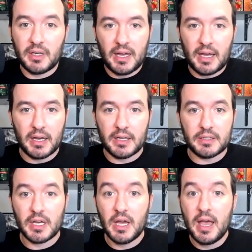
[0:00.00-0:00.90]
And
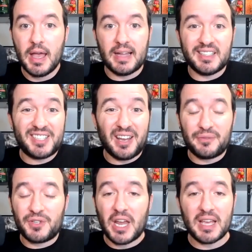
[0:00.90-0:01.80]
instead of
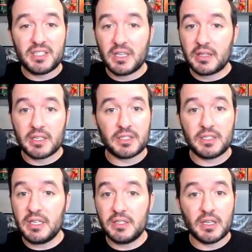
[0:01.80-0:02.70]
chasing this
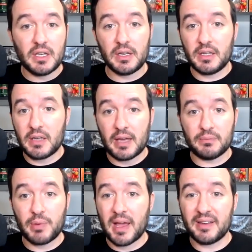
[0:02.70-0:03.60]
season
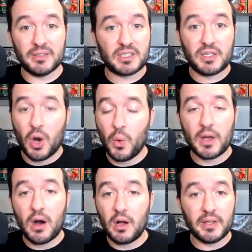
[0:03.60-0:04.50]
and going
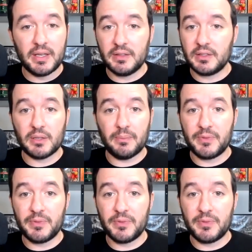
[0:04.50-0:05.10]
all in to,